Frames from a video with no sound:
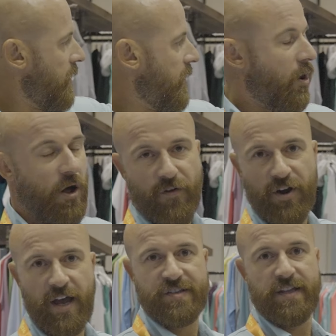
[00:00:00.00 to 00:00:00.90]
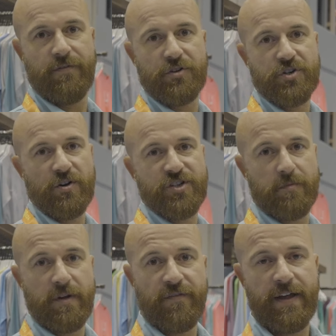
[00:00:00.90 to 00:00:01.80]
and all of our next level shirts are
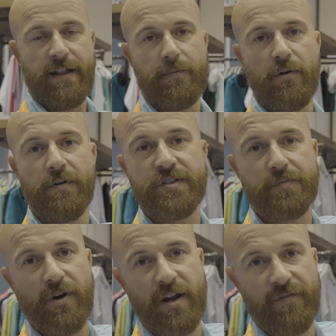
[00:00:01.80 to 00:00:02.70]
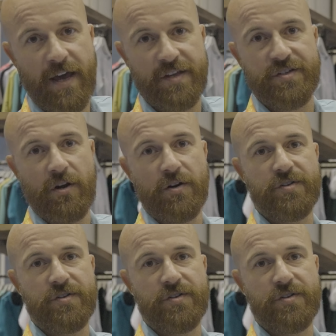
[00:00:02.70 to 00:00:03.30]
going to be available in spring of next year.